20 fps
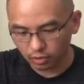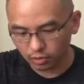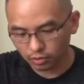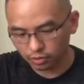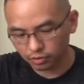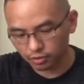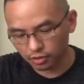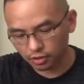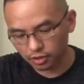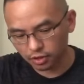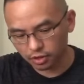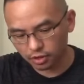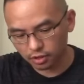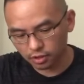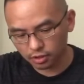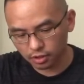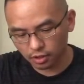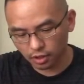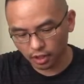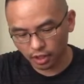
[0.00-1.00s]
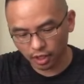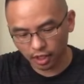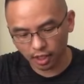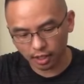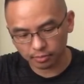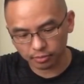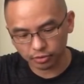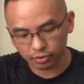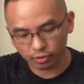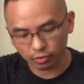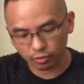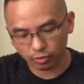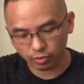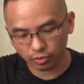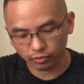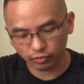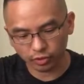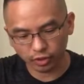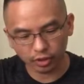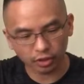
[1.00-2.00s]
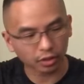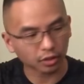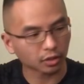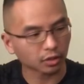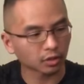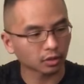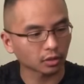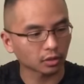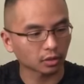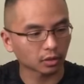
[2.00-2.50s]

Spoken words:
There's a tab somewhere over here.